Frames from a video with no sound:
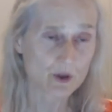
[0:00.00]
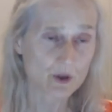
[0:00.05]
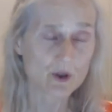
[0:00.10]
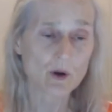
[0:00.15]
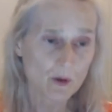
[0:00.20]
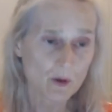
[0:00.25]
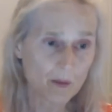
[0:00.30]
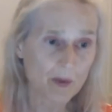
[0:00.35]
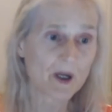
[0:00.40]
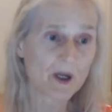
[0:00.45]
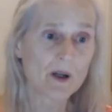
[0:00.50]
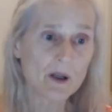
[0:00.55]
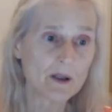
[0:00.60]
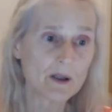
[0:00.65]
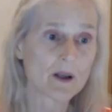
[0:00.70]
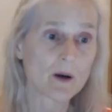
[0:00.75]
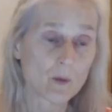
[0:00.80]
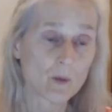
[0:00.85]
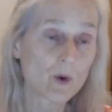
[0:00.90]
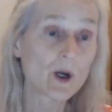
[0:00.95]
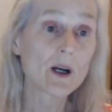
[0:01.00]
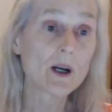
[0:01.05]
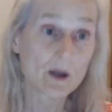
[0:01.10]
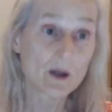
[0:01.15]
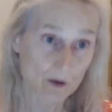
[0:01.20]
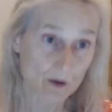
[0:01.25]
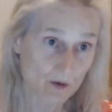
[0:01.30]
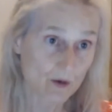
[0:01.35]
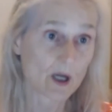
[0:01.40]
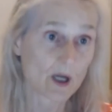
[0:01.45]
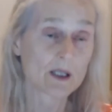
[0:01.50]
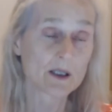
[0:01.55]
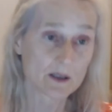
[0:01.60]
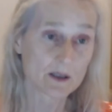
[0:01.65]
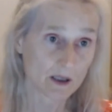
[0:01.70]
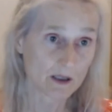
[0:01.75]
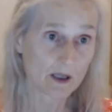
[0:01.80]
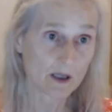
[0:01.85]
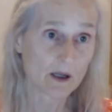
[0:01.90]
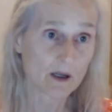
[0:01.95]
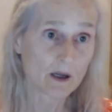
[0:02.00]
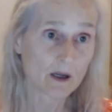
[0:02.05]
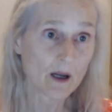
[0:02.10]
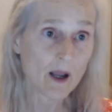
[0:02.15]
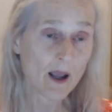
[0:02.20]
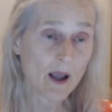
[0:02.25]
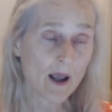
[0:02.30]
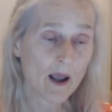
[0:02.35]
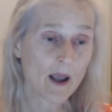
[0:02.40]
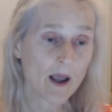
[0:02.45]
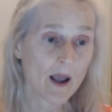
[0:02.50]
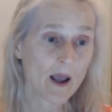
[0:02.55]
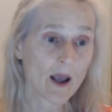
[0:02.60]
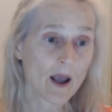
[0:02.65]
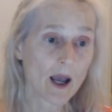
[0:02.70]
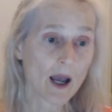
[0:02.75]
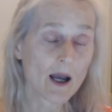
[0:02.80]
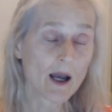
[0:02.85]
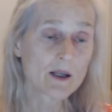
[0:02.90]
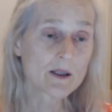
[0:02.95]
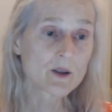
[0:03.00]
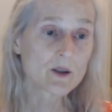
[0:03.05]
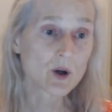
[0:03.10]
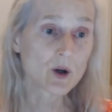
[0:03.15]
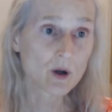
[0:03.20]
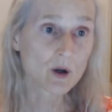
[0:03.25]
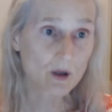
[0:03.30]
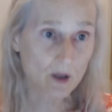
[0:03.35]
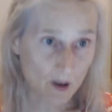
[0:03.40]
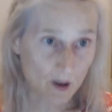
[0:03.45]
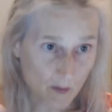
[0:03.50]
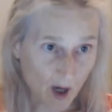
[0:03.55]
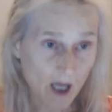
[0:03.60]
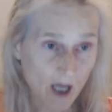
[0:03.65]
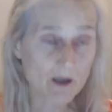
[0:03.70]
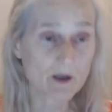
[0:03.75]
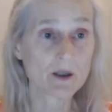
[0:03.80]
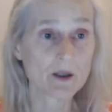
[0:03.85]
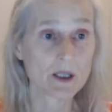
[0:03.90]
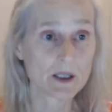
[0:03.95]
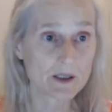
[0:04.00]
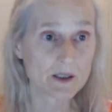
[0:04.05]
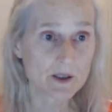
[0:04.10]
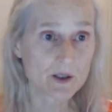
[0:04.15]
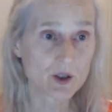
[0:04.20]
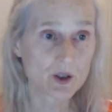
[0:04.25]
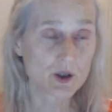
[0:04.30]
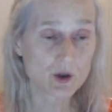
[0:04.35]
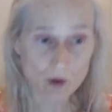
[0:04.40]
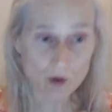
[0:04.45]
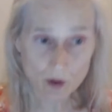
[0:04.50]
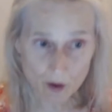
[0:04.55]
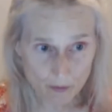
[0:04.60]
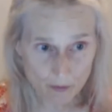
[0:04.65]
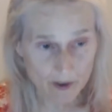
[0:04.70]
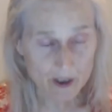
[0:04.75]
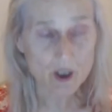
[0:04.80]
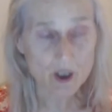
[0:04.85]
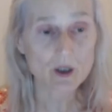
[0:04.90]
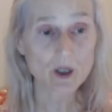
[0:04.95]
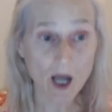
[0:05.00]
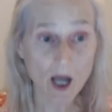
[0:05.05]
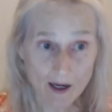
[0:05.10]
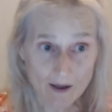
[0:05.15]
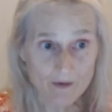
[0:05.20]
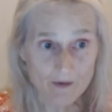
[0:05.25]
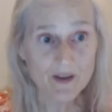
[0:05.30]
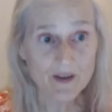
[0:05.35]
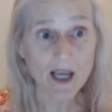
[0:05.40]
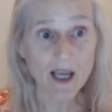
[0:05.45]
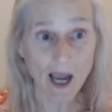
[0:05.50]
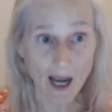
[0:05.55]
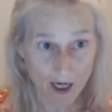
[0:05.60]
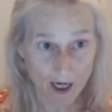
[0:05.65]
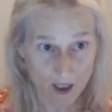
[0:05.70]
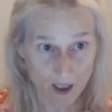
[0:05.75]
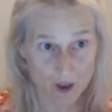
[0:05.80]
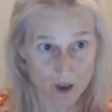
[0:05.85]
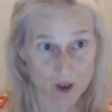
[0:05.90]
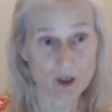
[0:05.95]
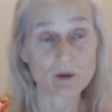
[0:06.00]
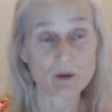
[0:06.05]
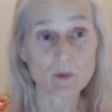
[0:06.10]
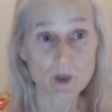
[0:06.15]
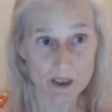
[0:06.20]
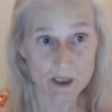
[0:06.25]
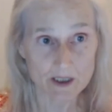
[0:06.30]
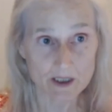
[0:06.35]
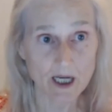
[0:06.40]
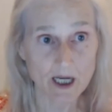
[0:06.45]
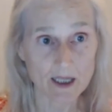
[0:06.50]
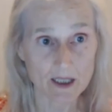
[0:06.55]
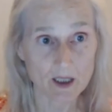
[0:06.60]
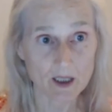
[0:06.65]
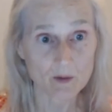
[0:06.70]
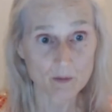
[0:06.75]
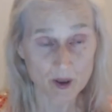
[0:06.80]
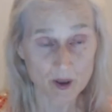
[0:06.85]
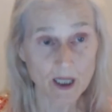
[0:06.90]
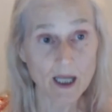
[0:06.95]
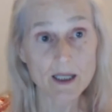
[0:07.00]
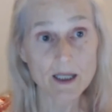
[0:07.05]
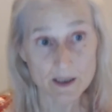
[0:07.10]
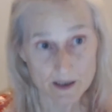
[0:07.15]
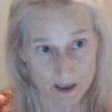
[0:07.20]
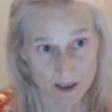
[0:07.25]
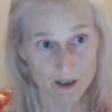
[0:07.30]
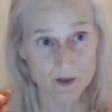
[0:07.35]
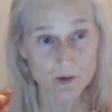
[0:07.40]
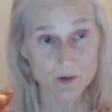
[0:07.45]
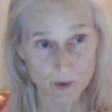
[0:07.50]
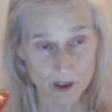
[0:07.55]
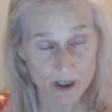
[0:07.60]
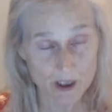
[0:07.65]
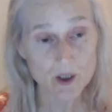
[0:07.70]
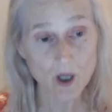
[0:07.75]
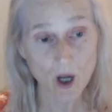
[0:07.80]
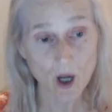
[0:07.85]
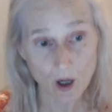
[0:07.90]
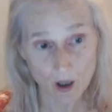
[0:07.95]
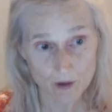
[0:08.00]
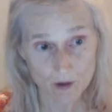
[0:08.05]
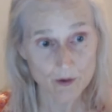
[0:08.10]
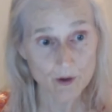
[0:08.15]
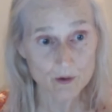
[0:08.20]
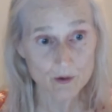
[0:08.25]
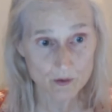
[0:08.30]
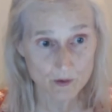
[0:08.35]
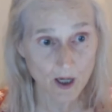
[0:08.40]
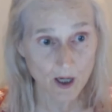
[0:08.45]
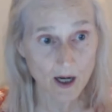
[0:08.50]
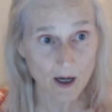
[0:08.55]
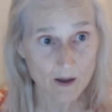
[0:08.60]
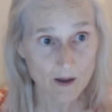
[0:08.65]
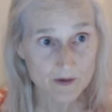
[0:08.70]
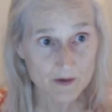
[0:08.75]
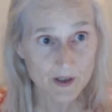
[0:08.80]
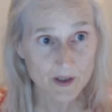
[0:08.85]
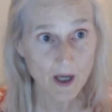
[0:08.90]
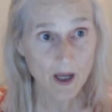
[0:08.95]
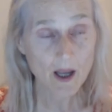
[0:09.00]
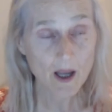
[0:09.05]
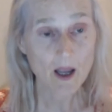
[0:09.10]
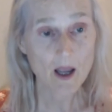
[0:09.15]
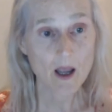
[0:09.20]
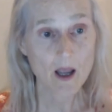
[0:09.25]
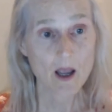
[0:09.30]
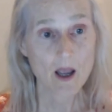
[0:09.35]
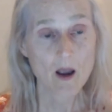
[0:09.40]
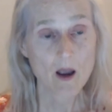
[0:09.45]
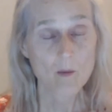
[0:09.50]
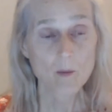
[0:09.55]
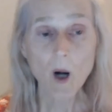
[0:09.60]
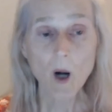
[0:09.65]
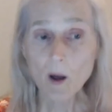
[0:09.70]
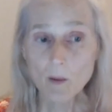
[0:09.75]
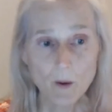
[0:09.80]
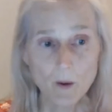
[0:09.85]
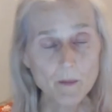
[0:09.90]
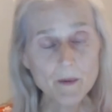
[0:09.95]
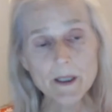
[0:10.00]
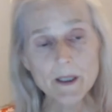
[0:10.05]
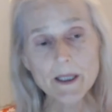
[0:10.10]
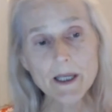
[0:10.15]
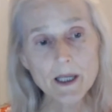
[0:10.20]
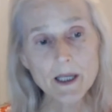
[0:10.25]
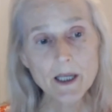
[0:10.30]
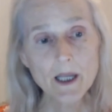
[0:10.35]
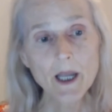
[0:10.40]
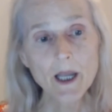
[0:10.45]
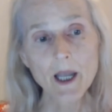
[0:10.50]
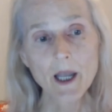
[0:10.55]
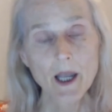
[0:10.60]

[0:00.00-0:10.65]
So the period that we're interested in as early modernists, during which a lot of the action was taking place, as we saw on those graphs, probably